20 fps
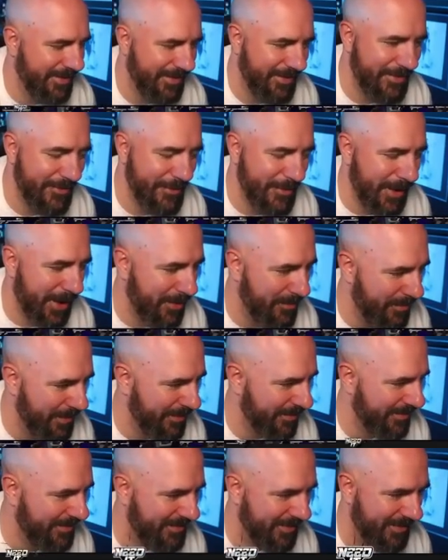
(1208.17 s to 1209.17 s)
you got a
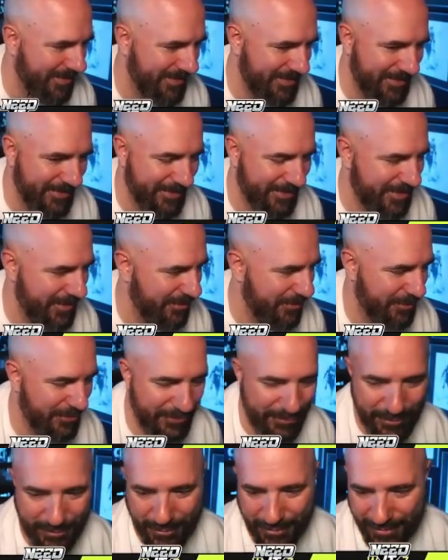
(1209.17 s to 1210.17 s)
better chance you your cover four.